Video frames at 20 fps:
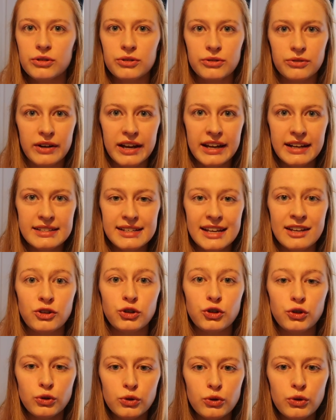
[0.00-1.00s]
correct
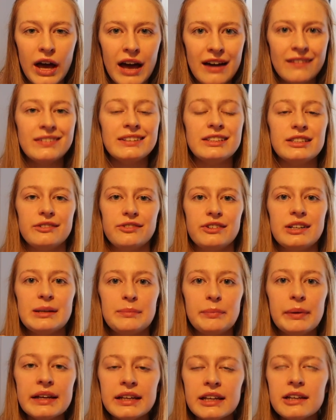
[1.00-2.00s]
and you have a different
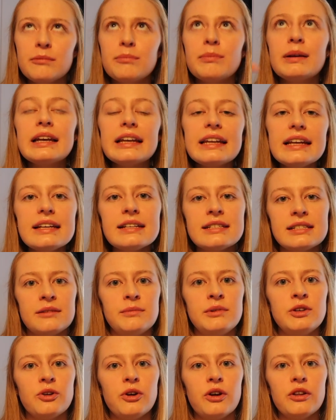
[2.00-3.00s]
opinion, please
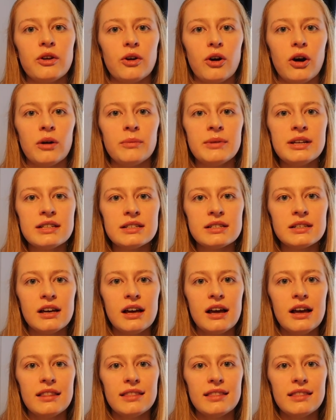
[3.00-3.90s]
let me know in the comments.